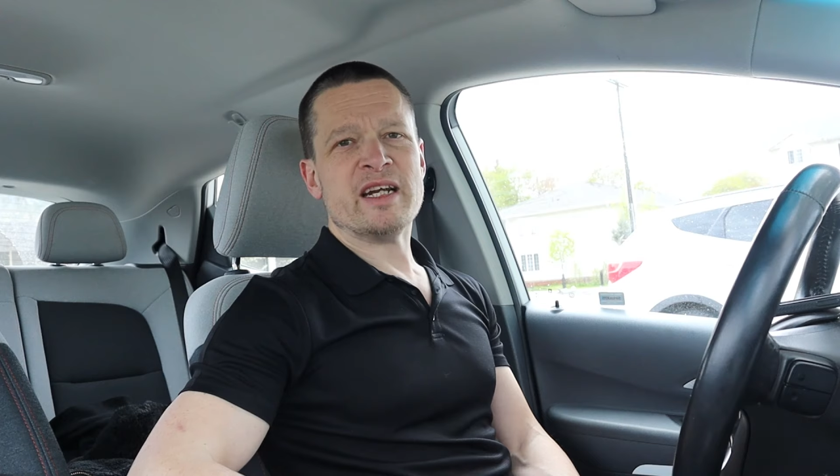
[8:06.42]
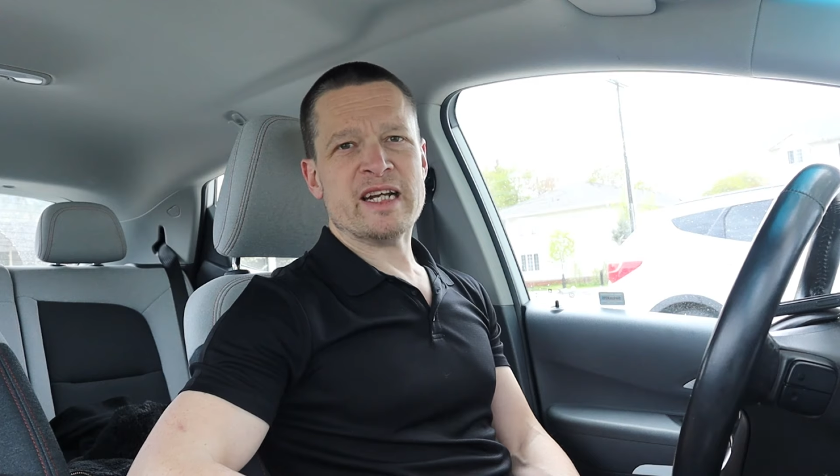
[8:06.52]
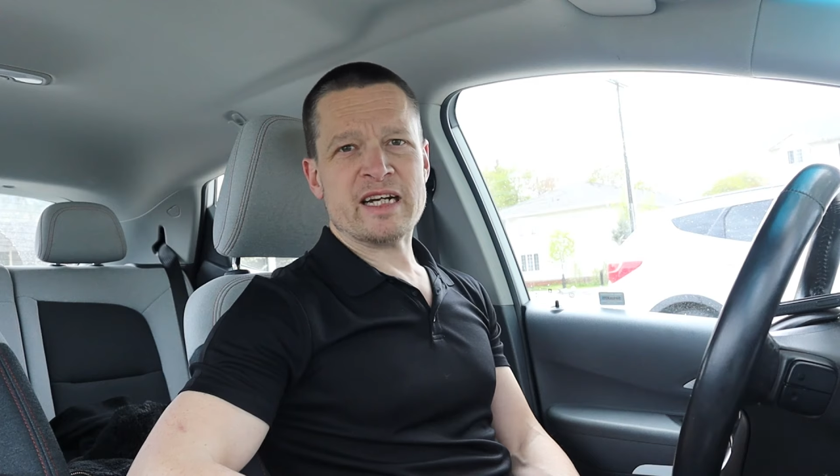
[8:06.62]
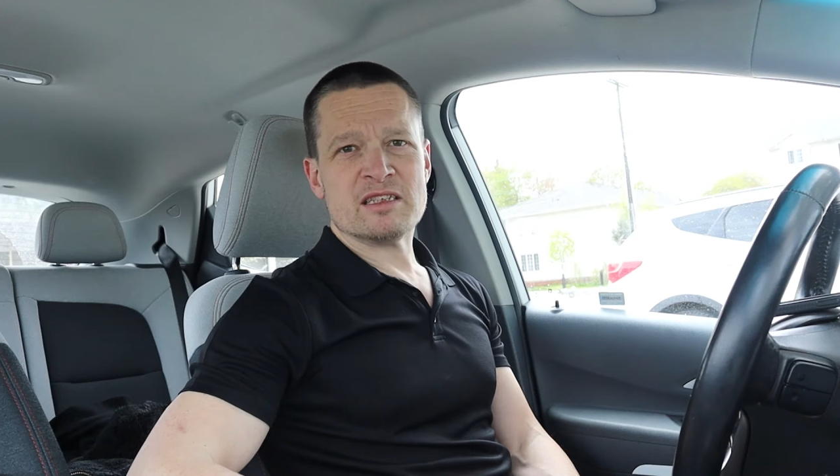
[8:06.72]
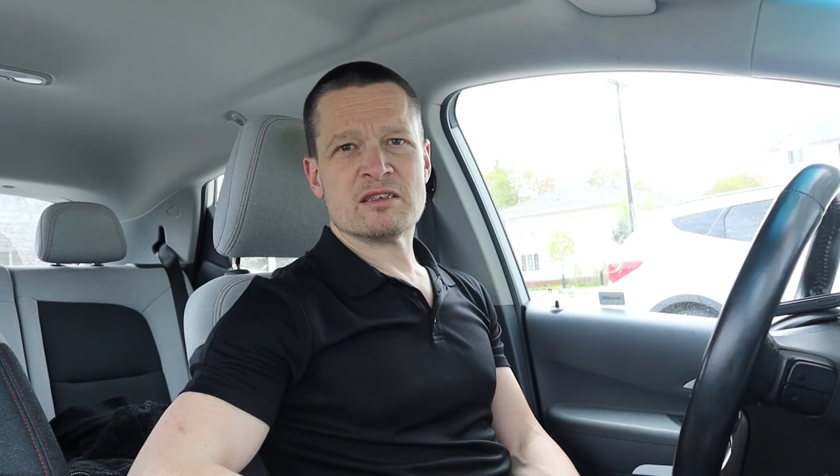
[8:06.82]
and
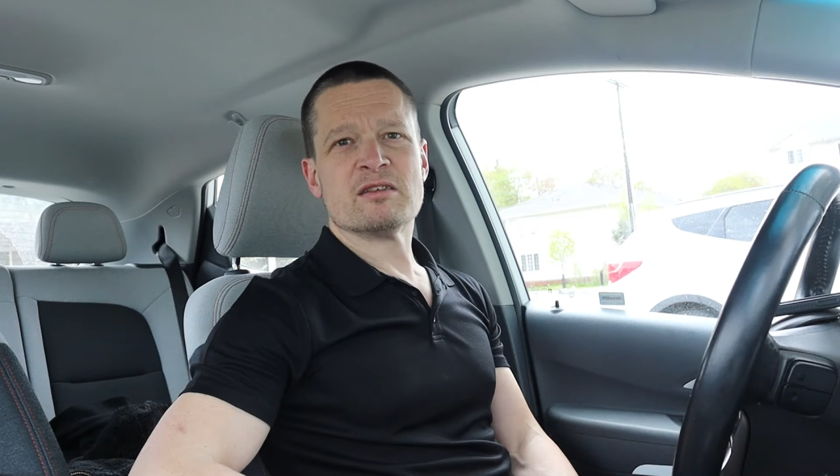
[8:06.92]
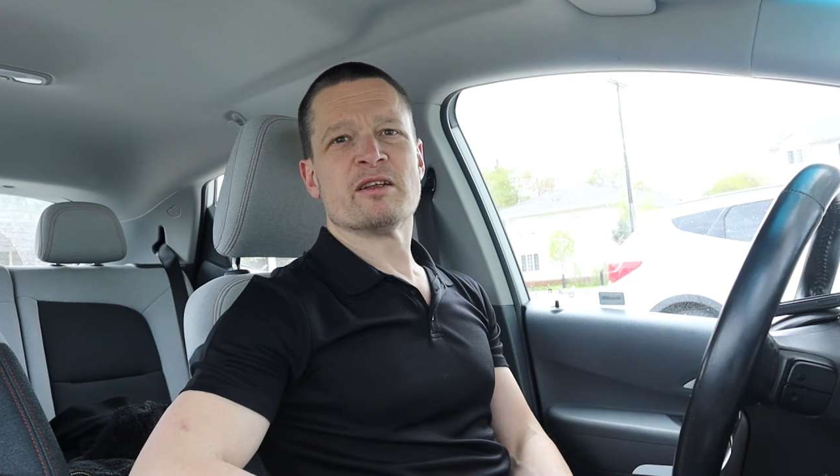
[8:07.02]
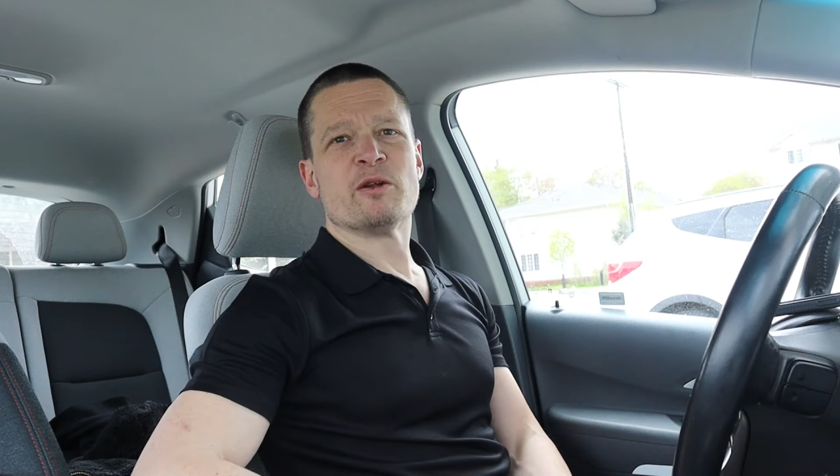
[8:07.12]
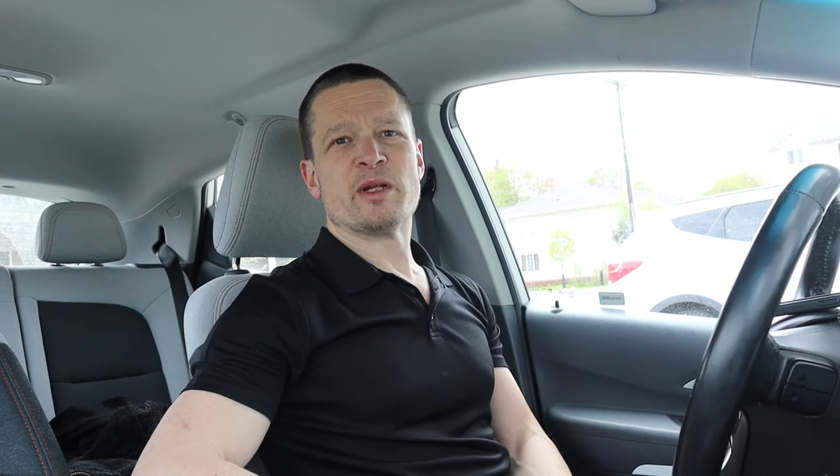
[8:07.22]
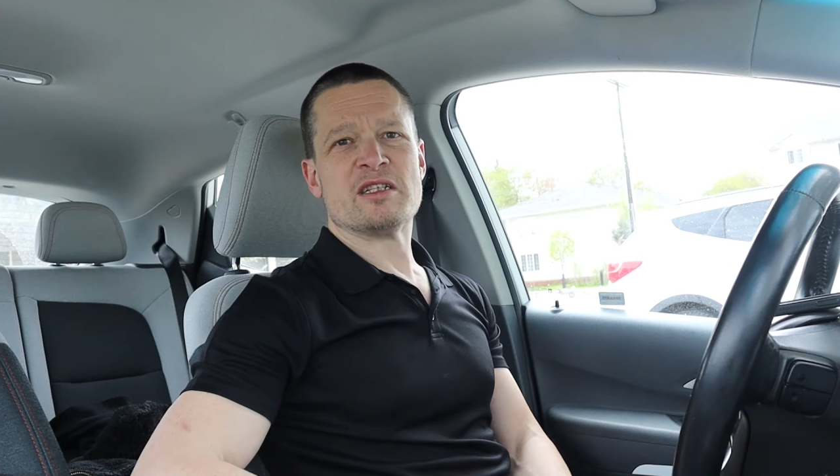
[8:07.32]
nice
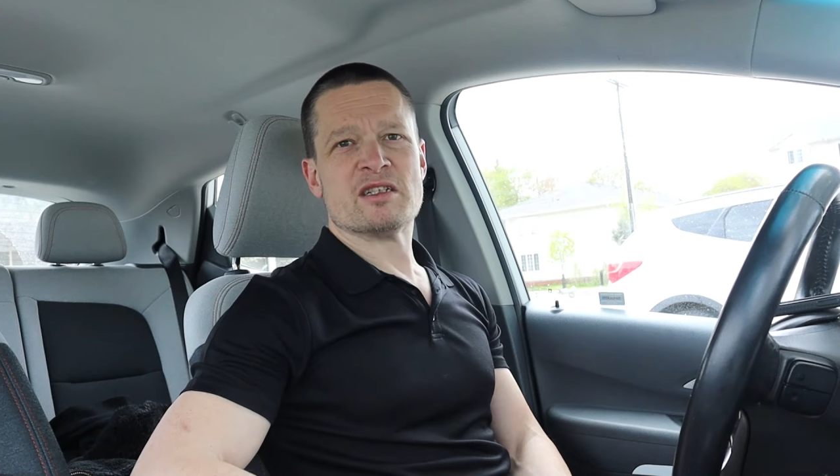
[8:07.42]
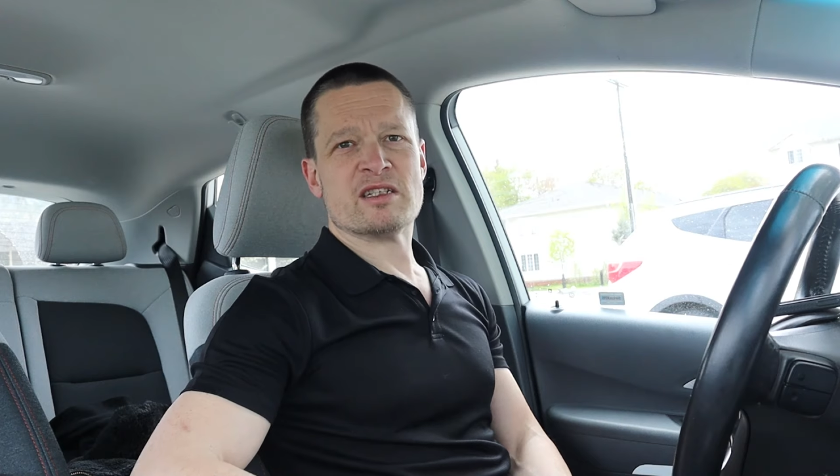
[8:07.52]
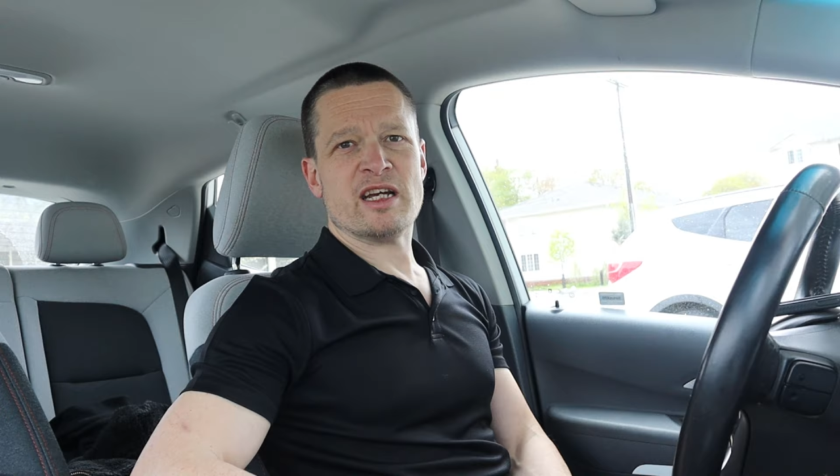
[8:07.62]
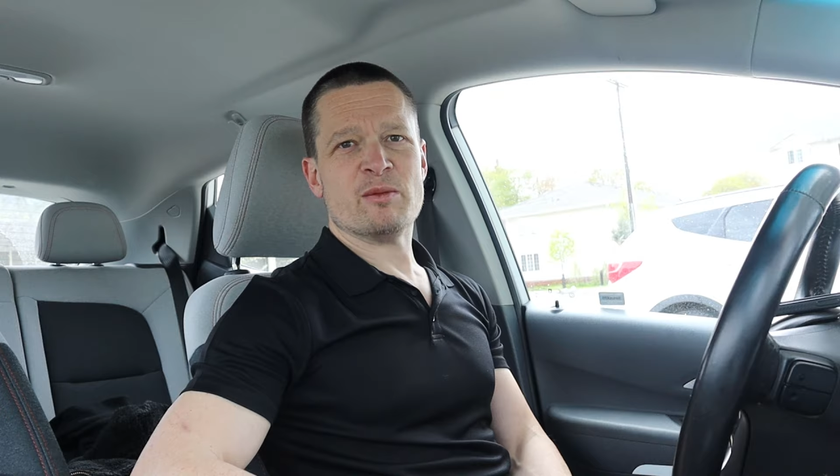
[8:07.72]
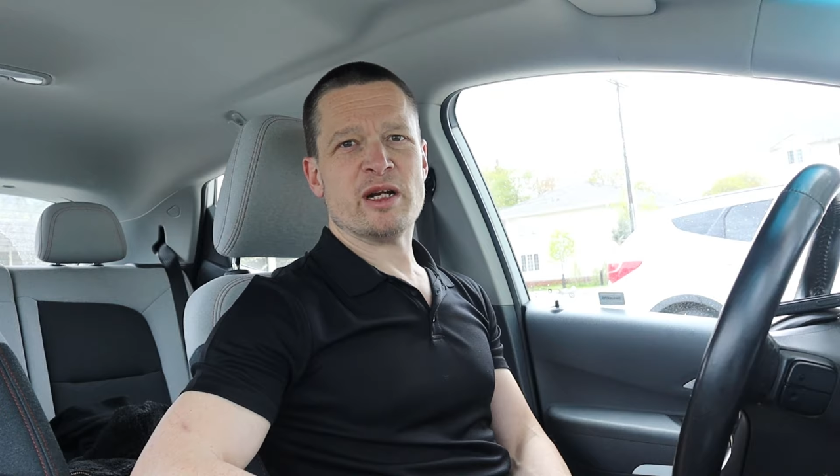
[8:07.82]
little place to stay.